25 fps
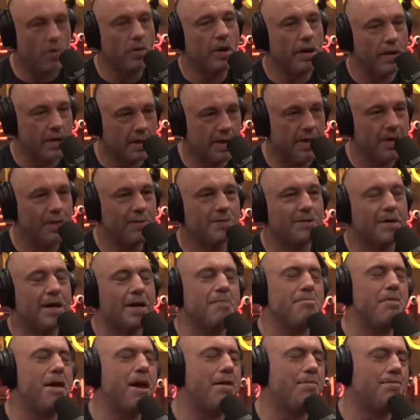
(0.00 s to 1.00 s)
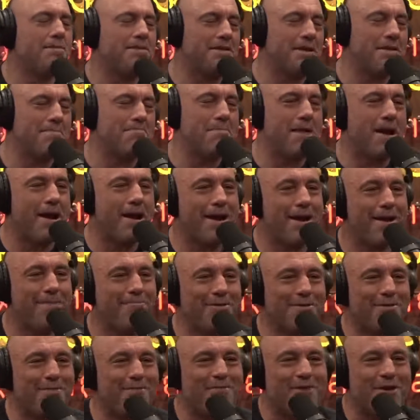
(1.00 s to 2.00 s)
Like, he was like, hey, what's up, man?
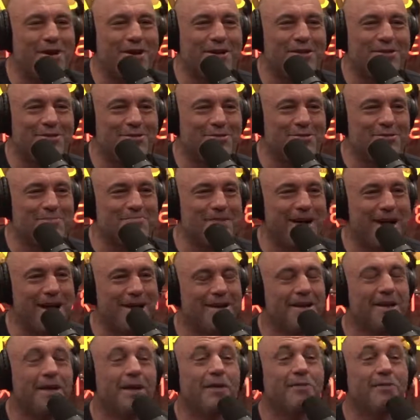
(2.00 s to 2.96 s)
What the fuck you doing, man?